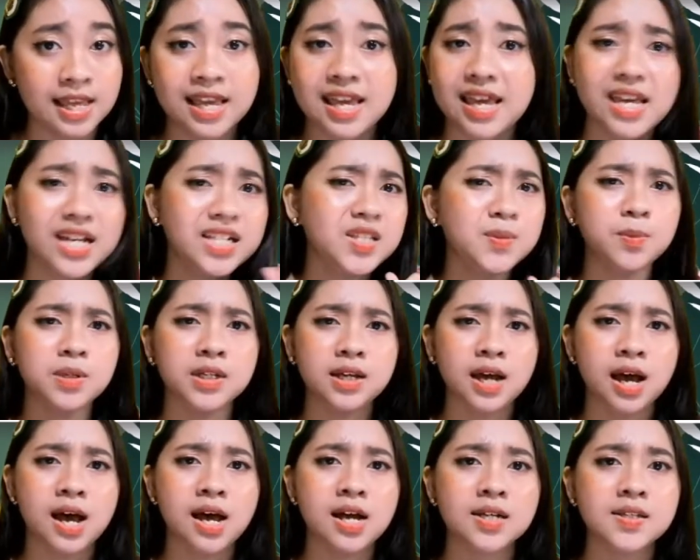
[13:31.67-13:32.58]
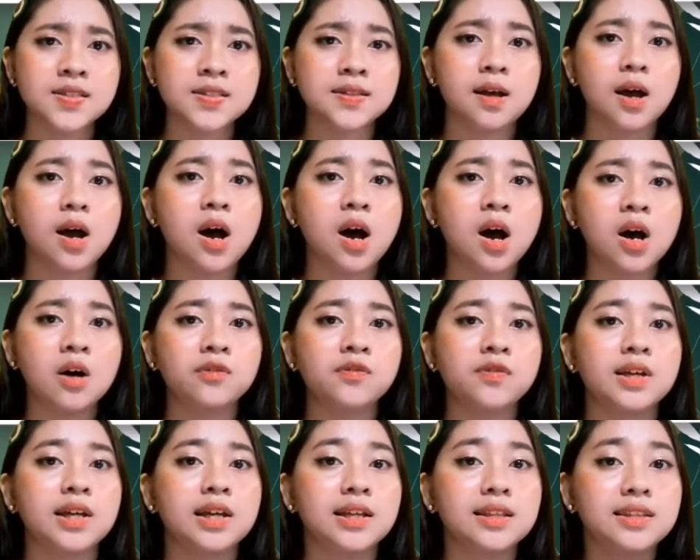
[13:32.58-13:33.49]
It's because of
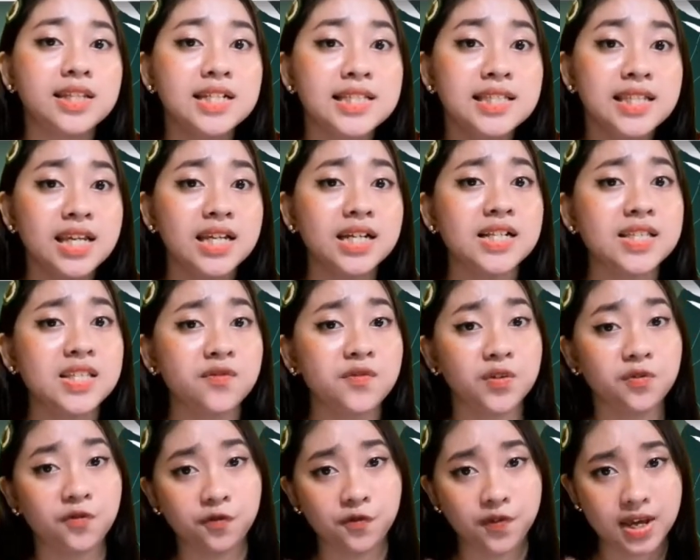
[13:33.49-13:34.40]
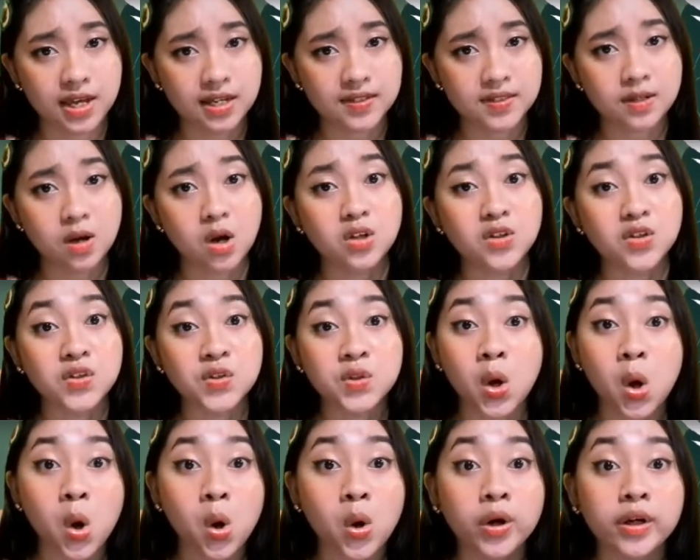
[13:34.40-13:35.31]
the negative effects on
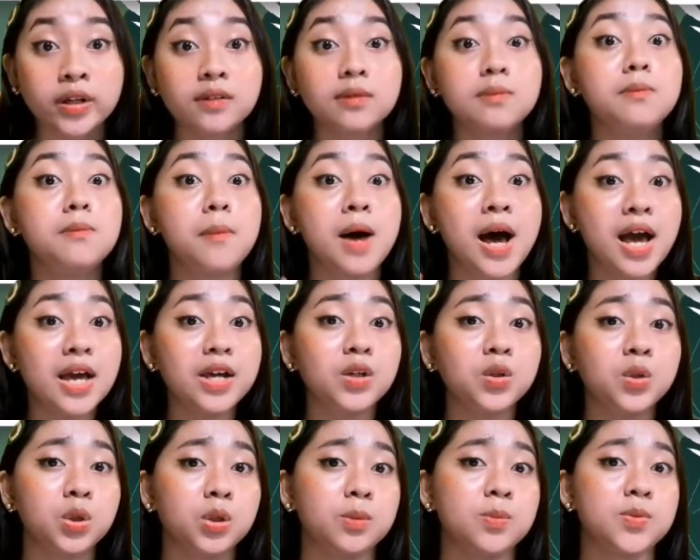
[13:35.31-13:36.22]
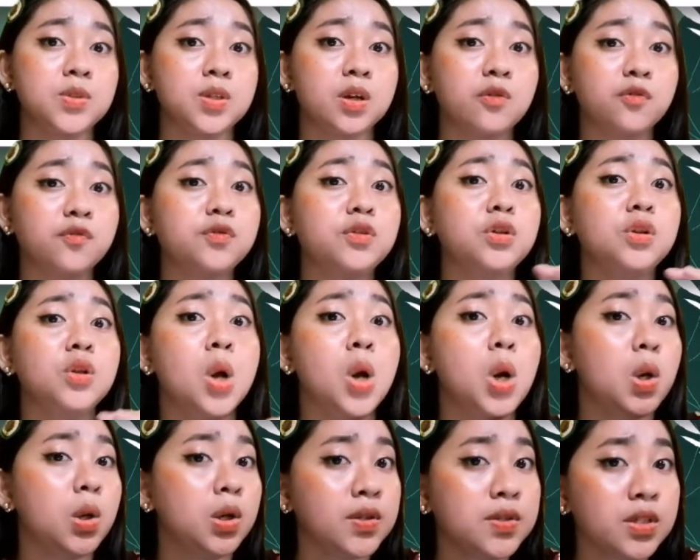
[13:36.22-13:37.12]
soil microbes of low
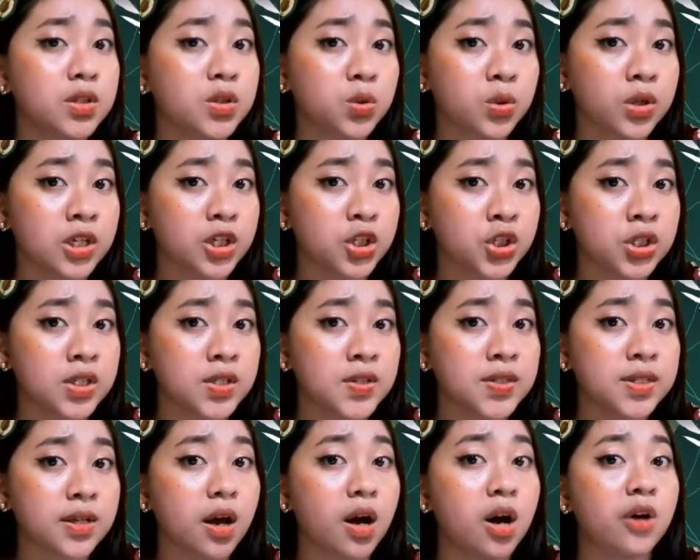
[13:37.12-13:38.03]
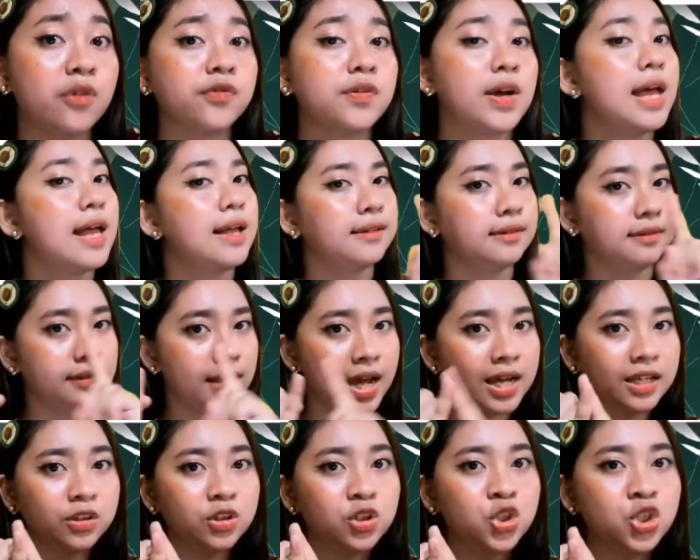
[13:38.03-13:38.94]
concentrations of
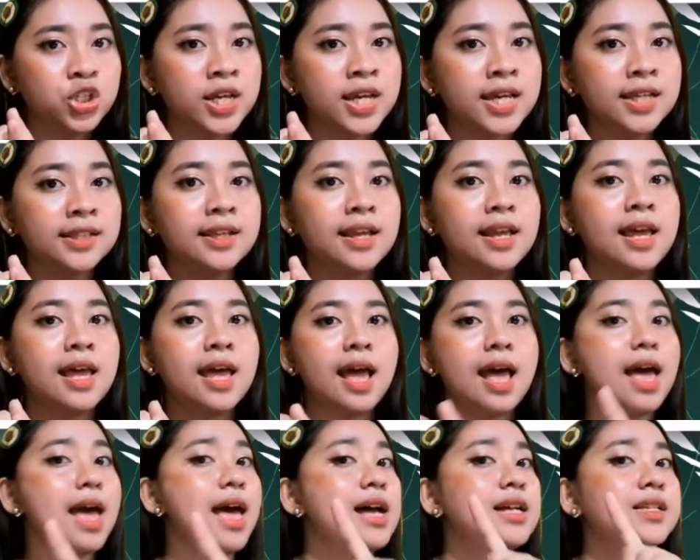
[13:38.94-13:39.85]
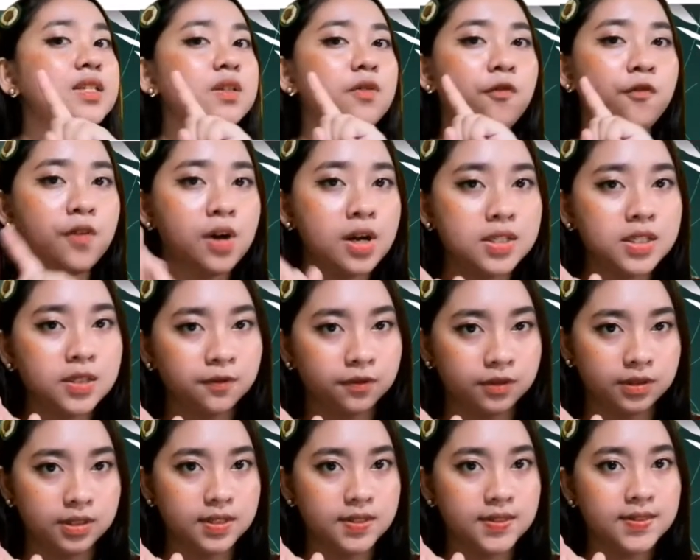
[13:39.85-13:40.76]
nitrogen and
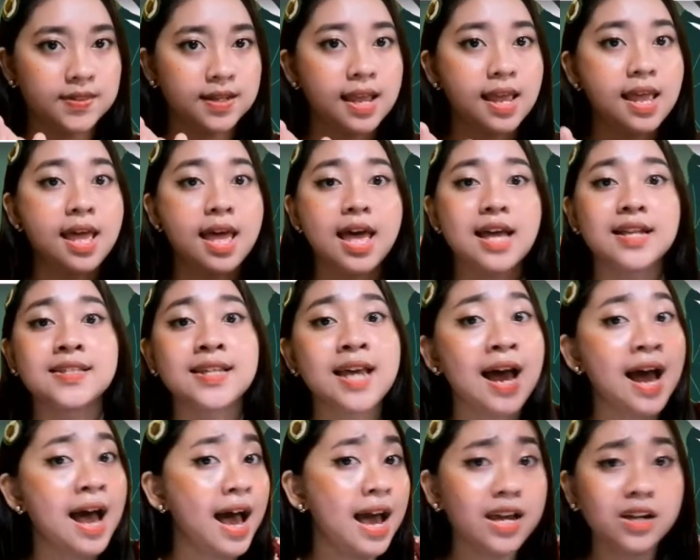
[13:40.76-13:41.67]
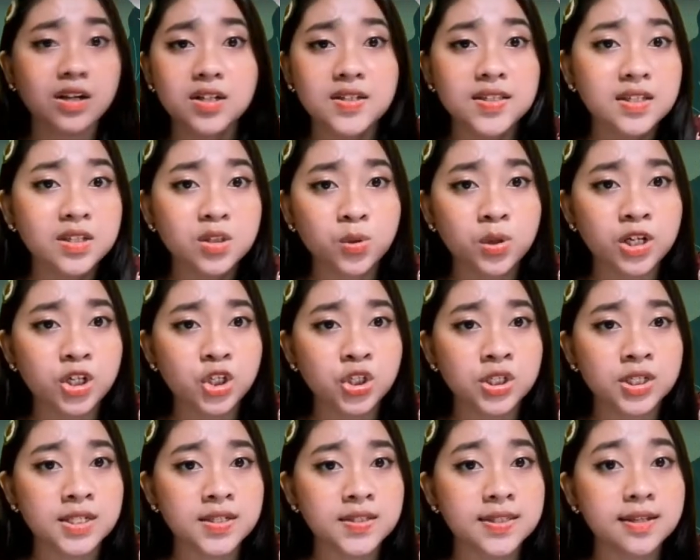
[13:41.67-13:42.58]
phosphorus and high
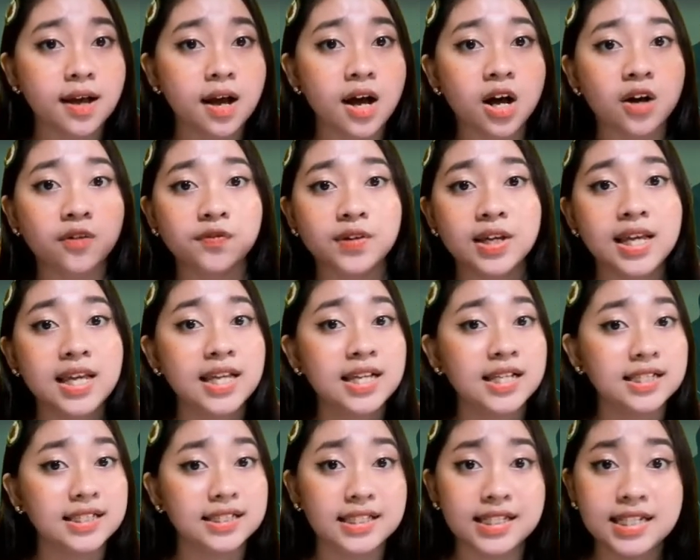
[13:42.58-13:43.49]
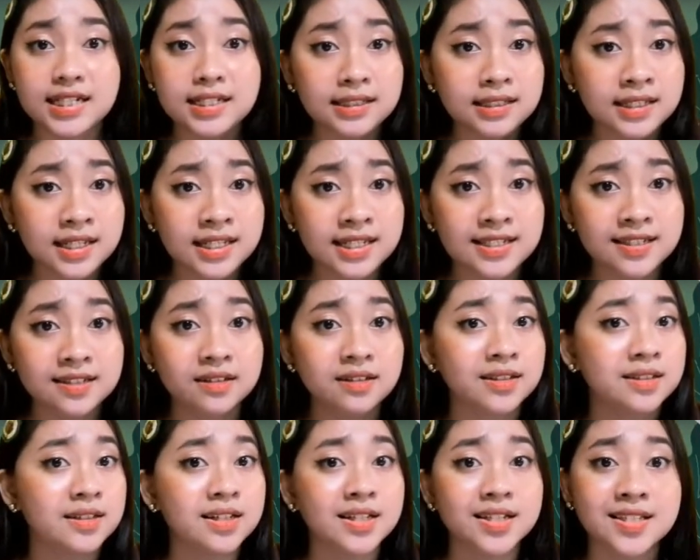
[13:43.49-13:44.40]
concentrations of lignin,
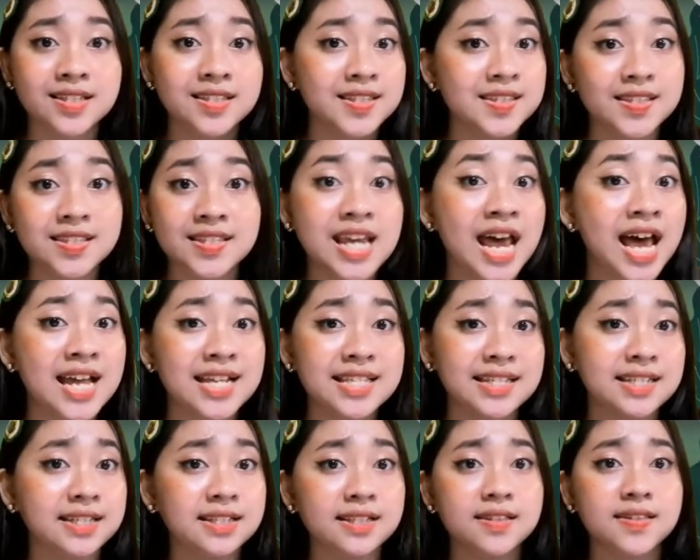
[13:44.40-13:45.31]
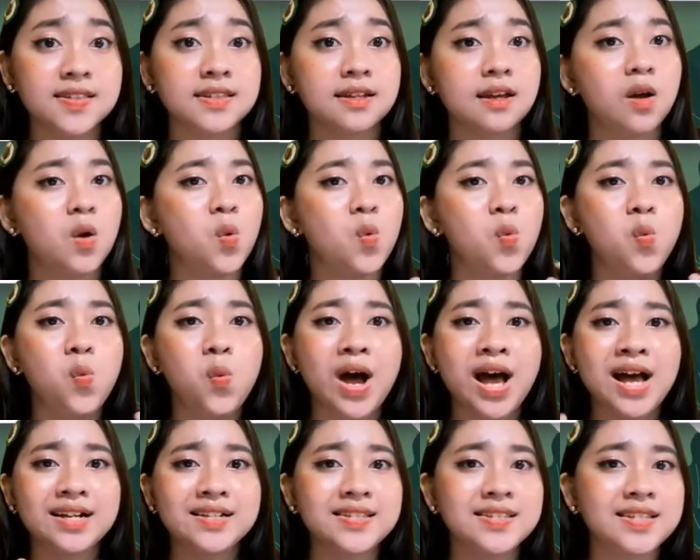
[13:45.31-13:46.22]
tannins,
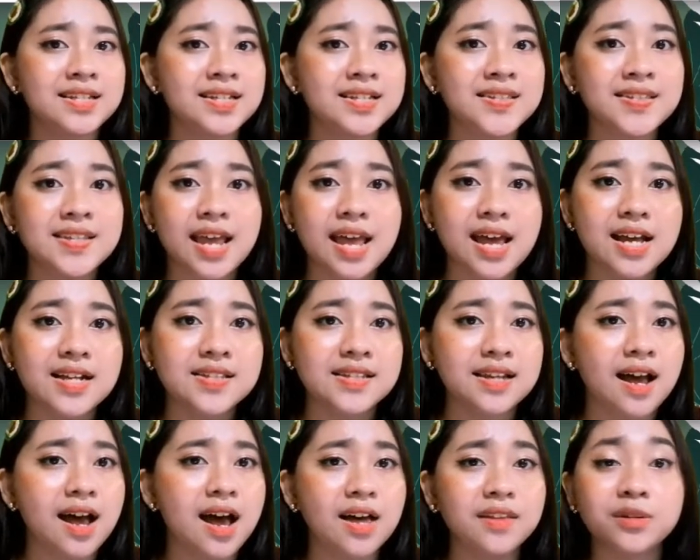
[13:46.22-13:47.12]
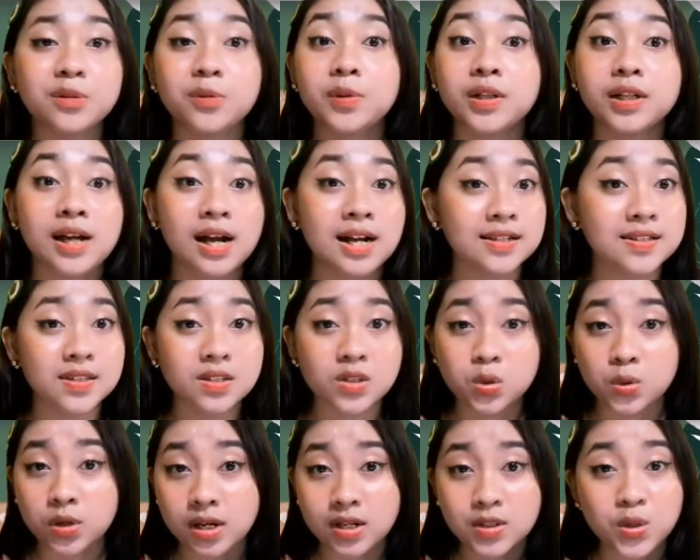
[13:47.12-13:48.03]
waxes, and other
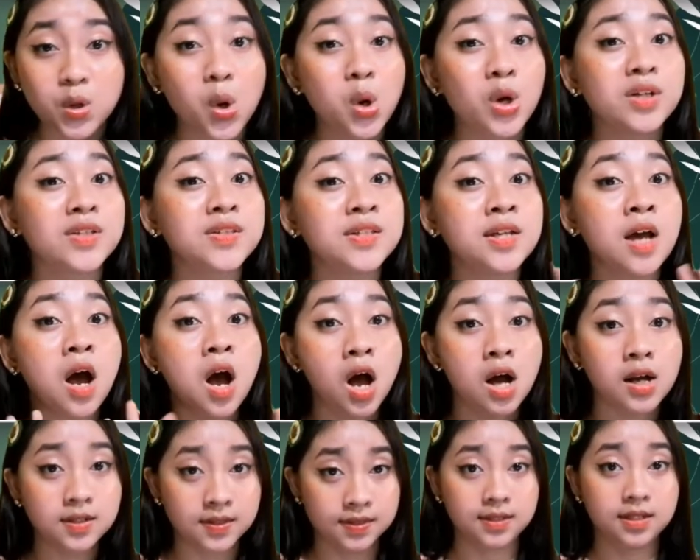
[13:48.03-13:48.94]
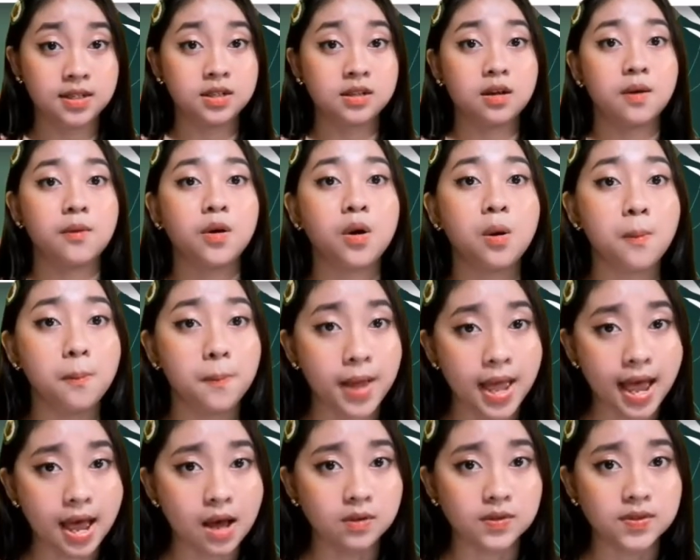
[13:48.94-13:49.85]
recalcitrant or toxic
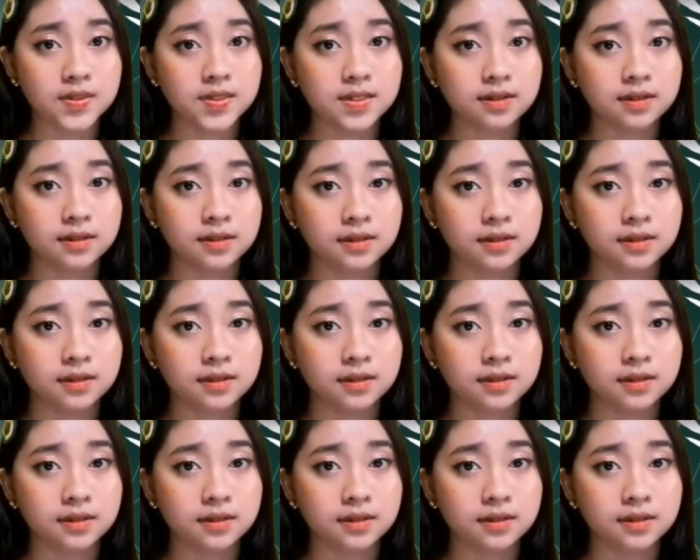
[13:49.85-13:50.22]
compounds.